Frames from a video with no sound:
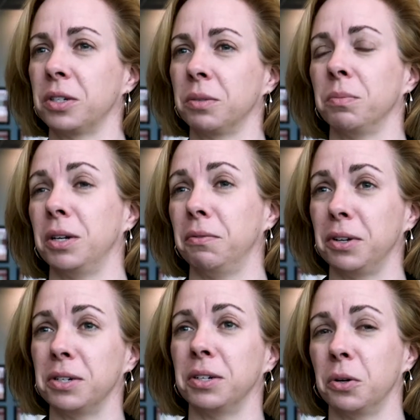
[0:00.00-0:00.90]
hasn't been
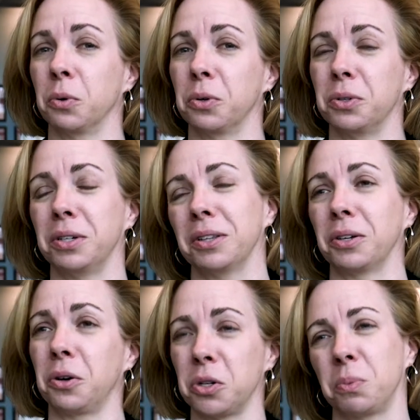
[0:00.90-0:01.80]
invented in order to get
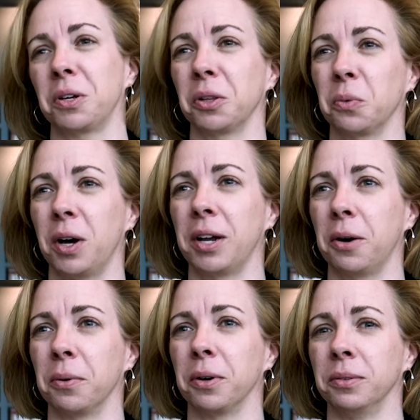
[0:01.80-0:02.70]
the cost per kilowatt
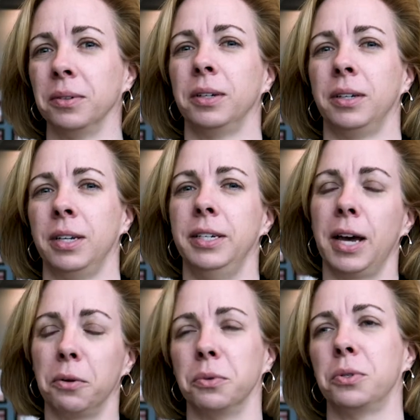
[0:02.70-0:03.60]
hour
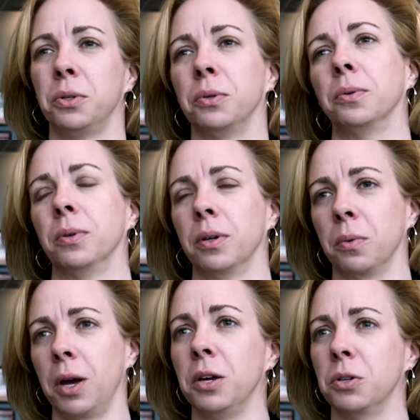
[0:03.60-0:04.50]
down to a
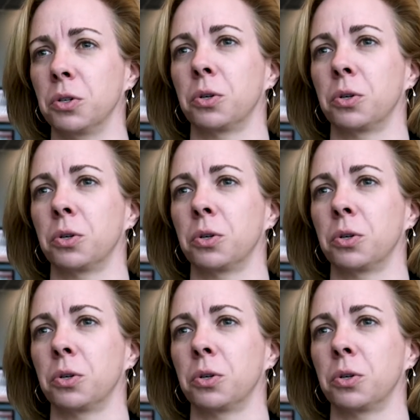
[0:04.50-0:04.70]
range